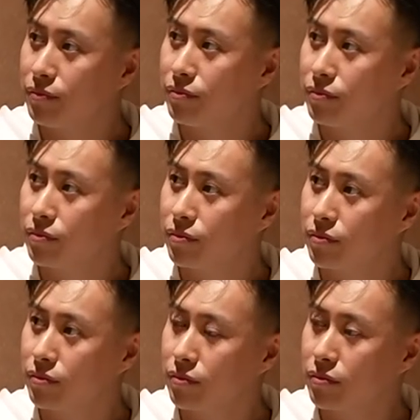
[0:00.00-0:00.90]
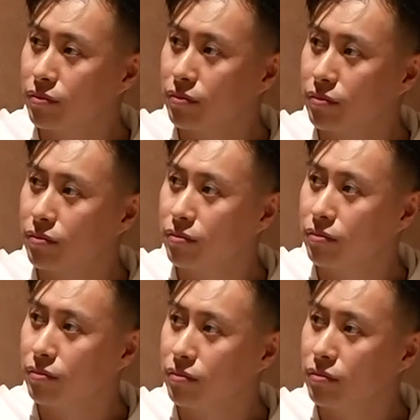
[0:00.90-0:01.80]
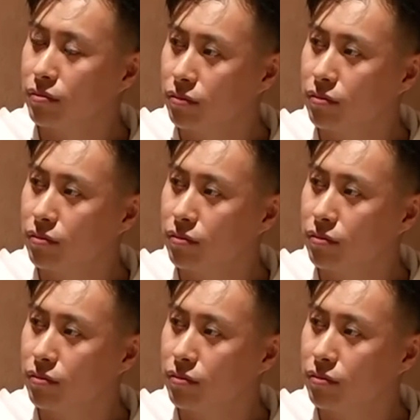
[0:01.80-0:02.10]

(not speaking)